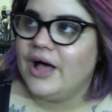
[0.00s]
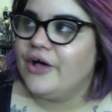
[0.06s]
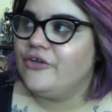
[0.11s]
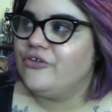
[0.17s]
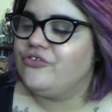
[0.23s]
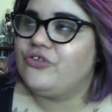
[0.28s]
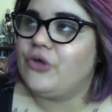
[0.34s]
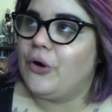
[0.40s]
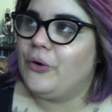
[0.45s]

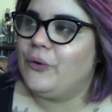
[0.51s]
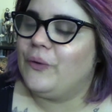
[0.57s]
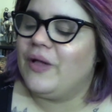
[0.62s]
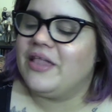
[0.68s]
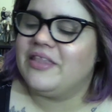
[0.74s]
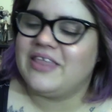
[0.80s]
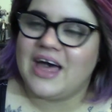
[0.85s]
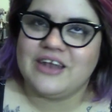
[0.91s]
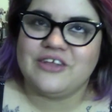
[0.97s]
So
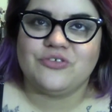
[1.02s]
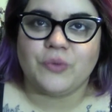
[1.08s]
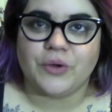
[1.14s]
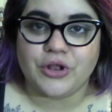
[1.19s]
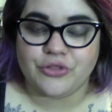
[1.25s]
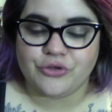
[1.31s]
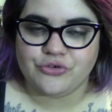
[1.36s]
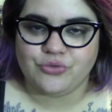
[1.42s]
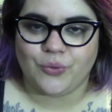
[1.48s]
that is
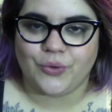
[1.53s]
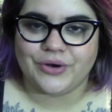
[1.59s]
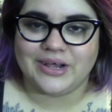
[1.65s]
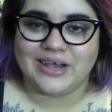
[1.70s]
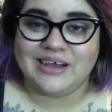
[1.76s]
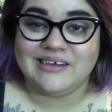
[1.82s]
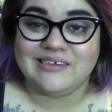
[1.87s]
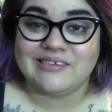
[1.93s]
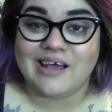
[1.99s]
one of those
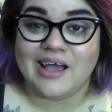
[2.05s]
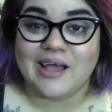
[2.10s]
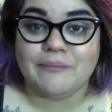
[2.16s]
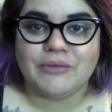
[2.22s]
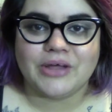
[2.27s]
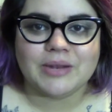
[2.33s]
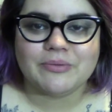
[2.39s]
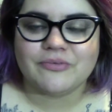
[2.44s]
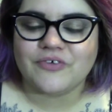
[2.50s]
warnings. I am
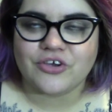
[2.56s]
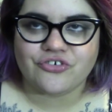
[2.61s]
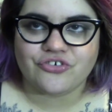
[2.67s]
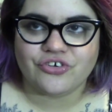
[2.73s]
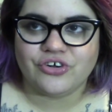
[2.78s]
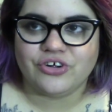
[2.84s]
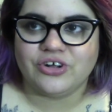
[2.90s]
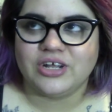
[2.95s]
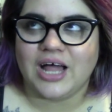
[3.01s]
not a
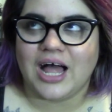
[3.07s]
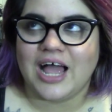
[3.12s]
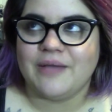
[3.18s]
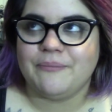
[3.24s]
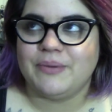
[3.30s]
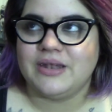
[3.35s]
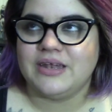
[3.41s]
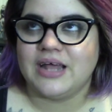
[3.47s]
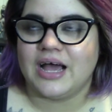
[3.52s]
professional.
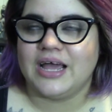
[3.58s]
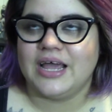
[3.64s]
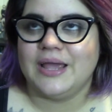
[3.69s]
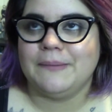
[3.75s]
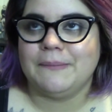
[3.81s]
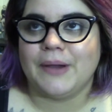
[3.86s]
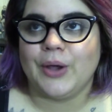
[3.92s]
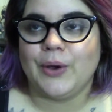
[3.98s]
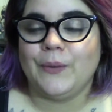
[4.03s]
I've been
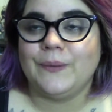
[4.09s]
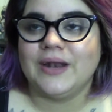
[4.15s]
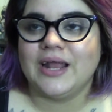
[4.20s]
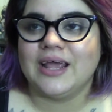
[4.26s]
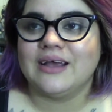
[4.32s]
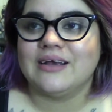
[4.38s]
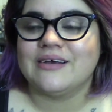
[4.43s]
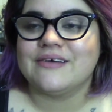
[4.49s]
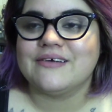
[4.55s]
dyeing my own
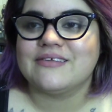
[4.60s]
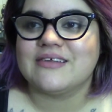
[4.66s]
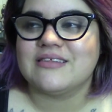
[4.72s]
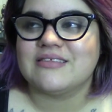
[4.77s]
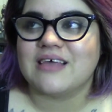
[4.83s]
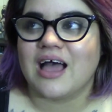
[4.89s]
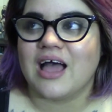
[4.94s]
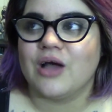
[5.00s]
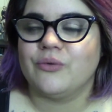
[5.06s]
hair
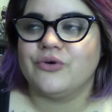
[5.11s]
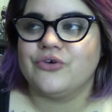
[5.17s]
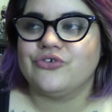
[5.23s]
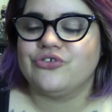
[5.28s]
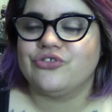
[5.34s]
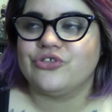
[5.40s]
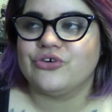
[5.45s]
since I was